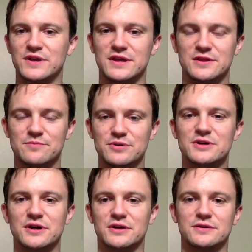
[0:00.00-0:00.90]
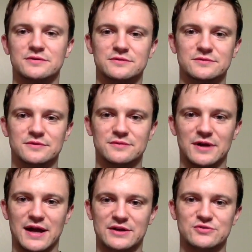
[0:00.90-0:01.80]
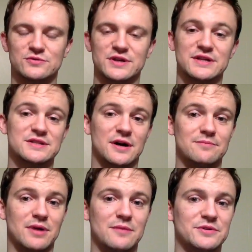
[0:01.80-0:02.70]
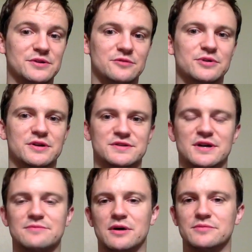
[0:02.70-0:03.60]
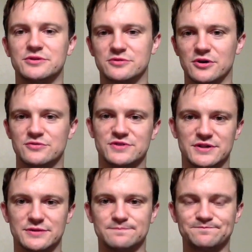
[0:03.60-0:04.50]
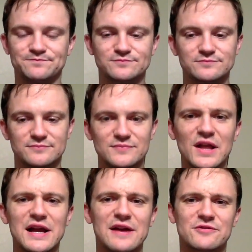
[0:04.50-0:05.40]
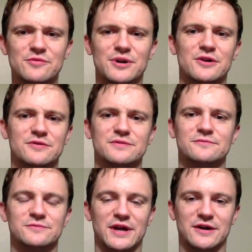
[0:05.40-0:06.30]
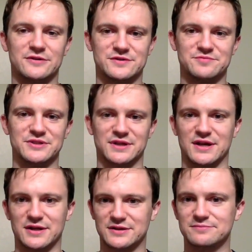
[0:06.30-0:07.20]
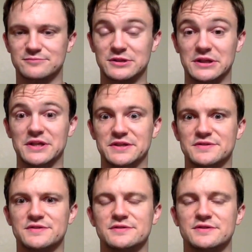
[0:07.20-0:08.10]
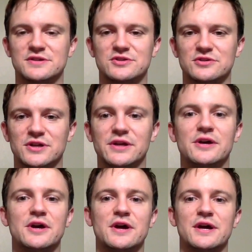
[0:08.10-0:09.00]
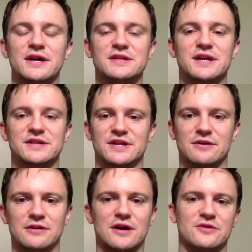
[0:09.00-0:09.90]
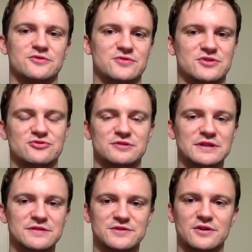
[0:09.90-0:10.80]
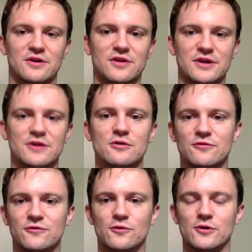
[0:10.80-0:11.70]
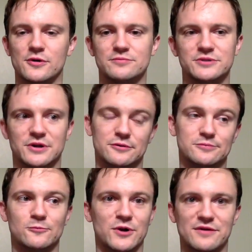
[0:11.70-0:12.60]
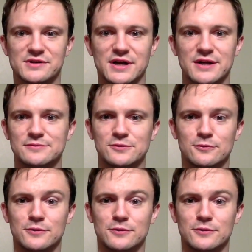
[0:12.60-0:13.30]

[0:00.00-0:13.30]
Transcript: In the book, actually, it's Tom Bombadil, because Tom Bombadil goes in after the Barrow Down has been kind of cleansed, essentially. He takes out a lot of the treasures, leaves it on the hill for, you know, whatever animal or